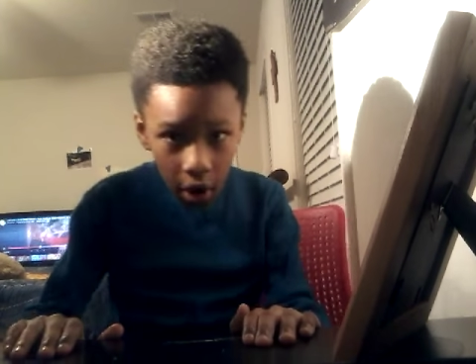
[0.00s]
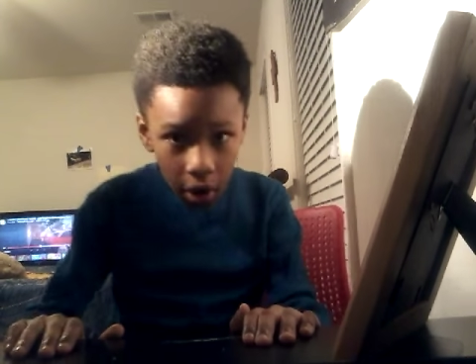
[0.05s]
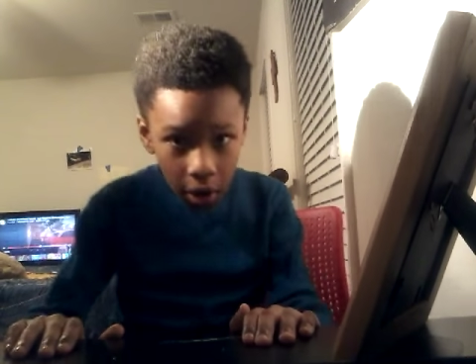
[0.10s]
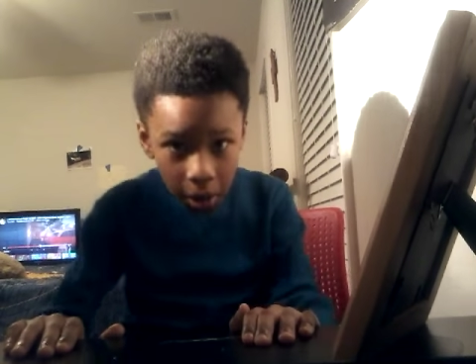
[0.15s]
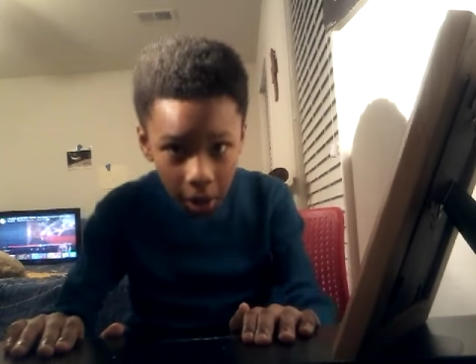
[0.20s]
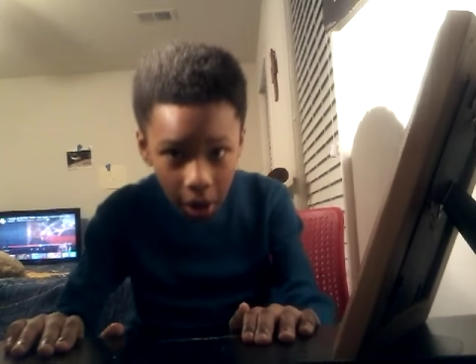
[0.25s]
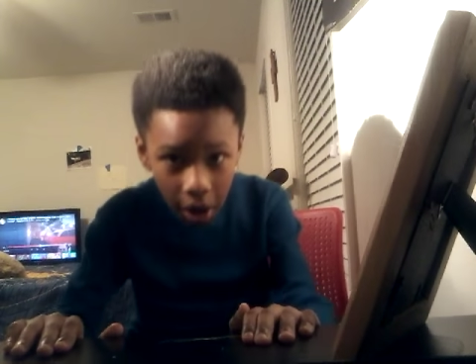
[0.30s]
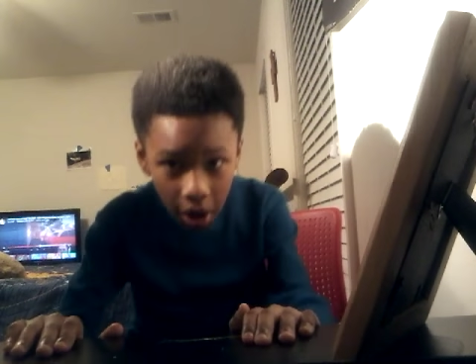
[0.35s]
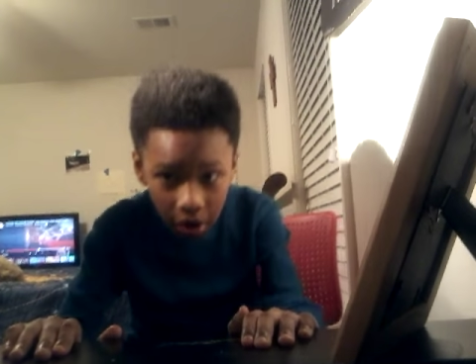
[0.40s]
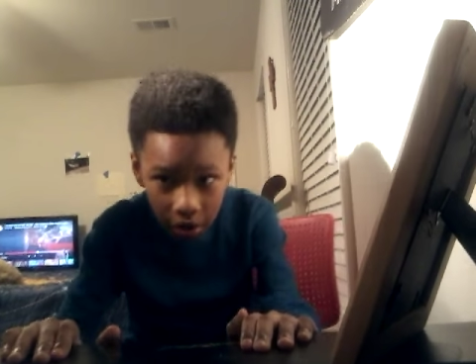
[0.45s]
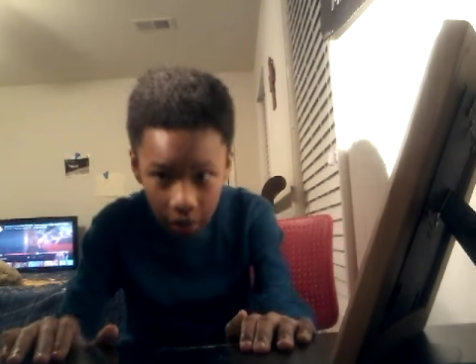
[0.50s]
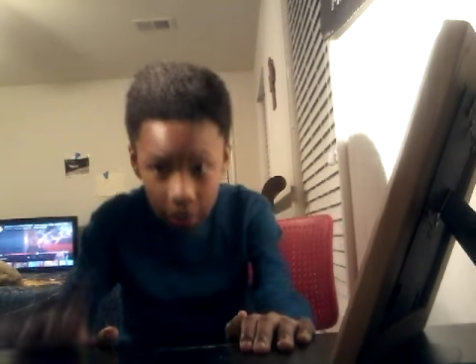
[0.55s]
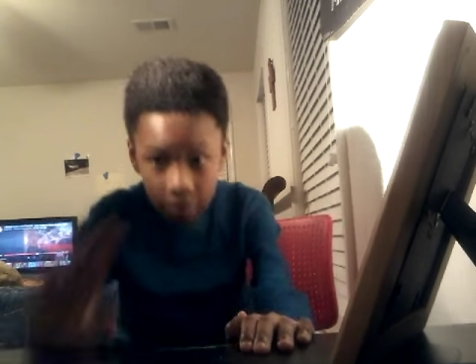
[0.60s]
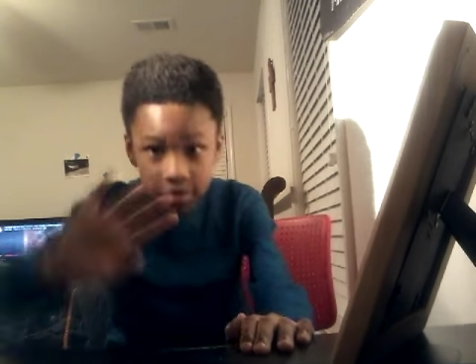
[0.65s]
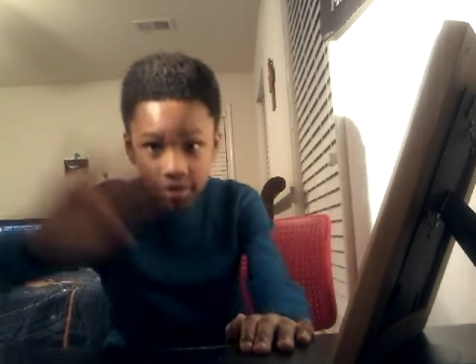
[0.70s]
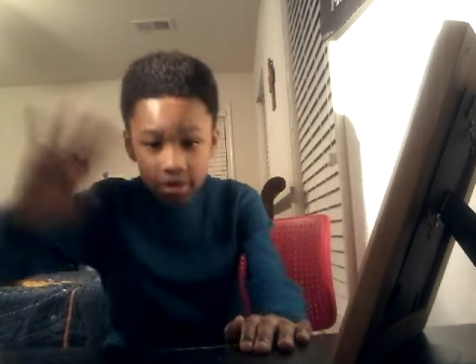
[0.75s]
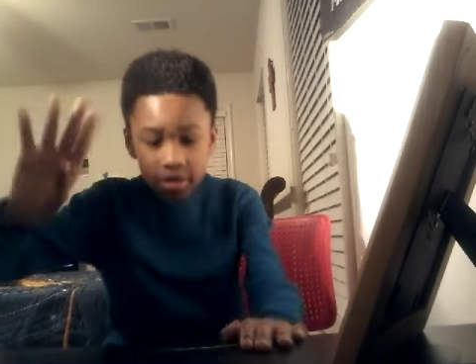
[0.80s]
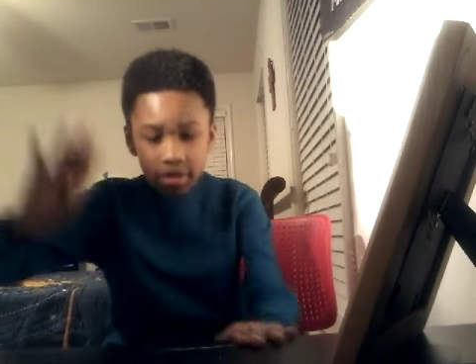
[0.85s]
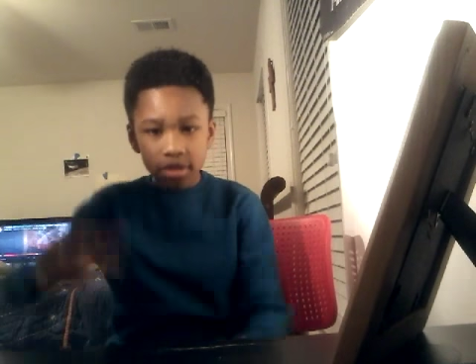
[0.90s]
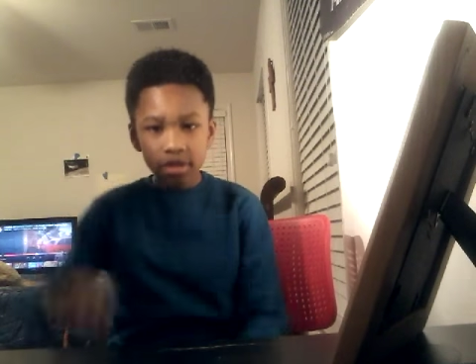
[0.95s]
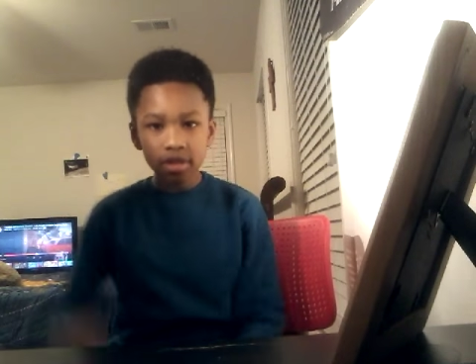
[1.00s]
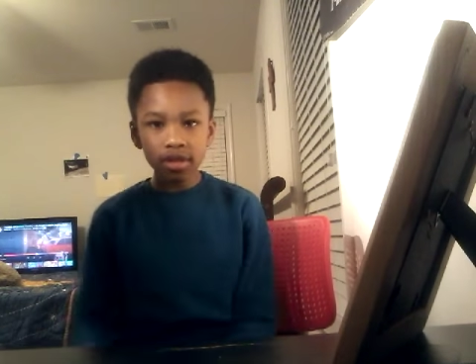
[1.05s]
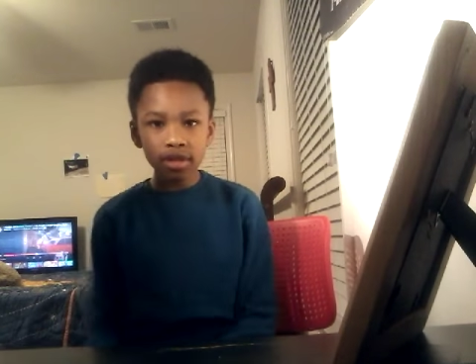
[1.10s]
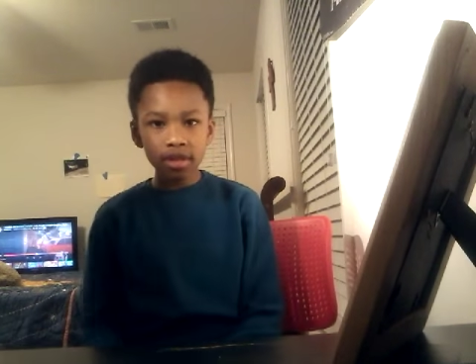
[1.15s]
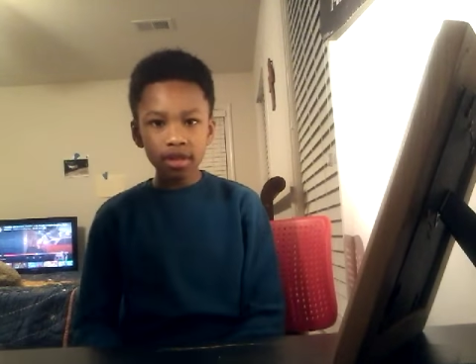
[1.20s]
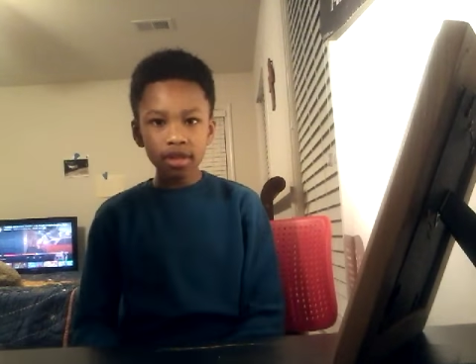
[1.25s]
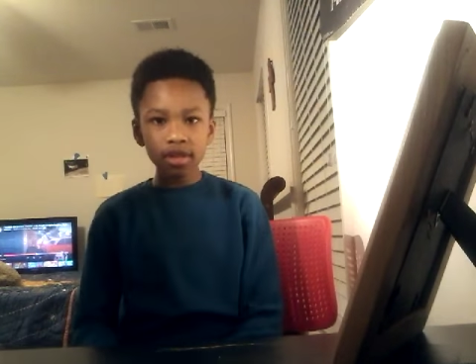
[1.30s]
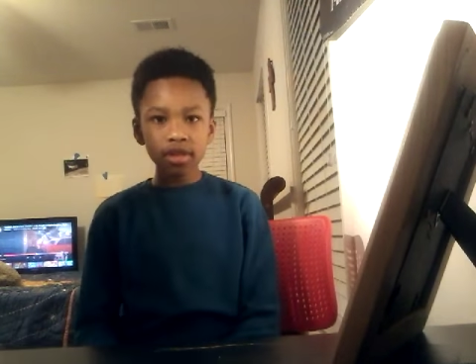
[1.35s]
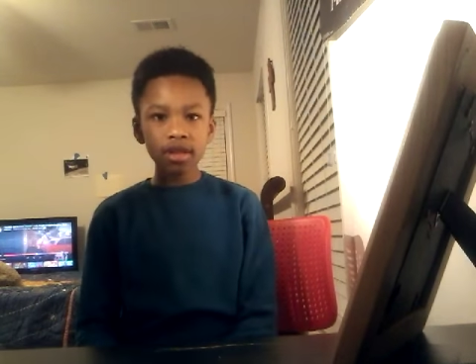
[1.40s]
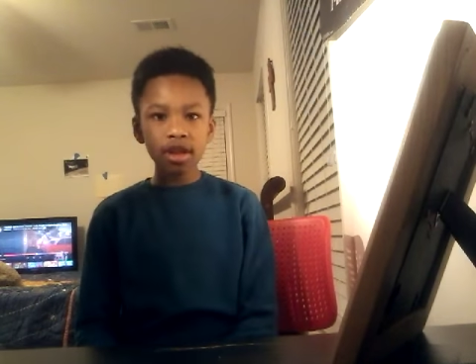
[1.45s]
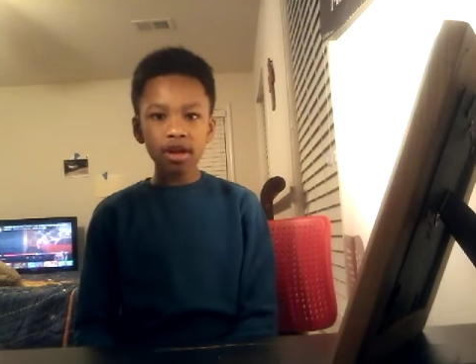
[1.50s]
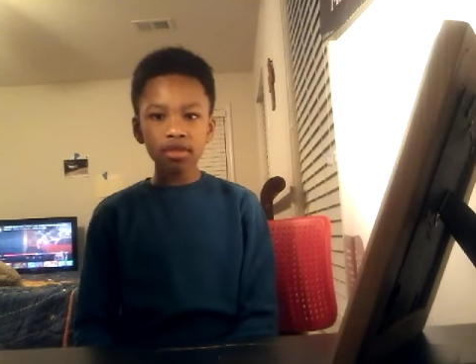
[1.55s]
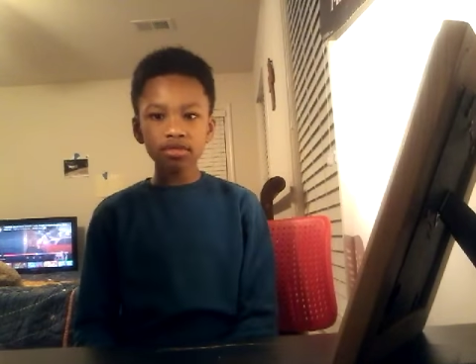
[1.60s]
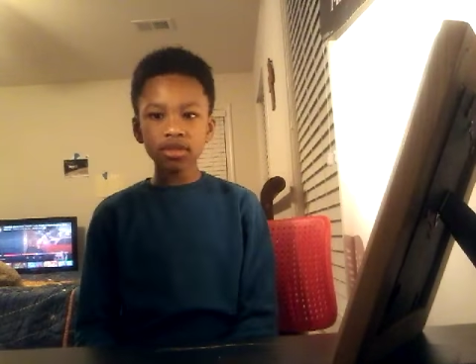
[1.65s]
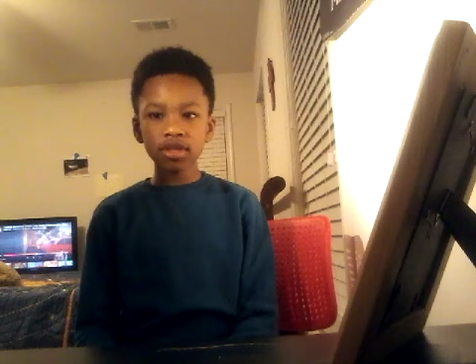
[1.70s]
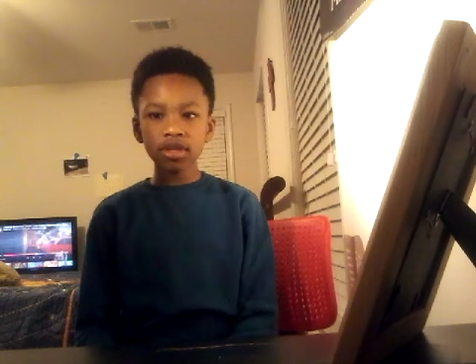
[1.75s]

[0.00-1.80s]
Hello. Now